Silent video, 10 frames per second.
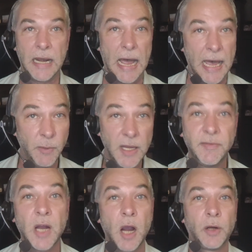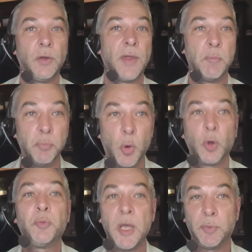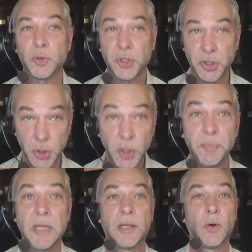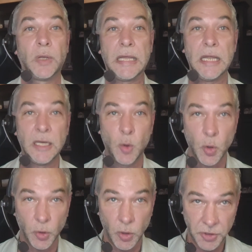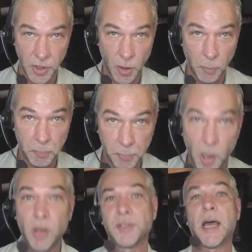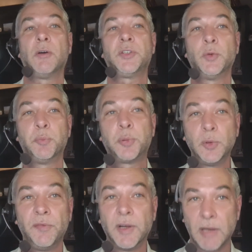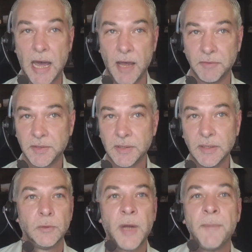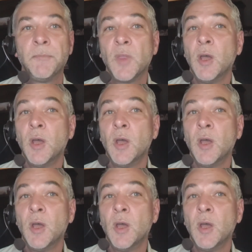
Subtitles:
and I would even argue that more people should be lonely in order to go balls out to improve their lives, right?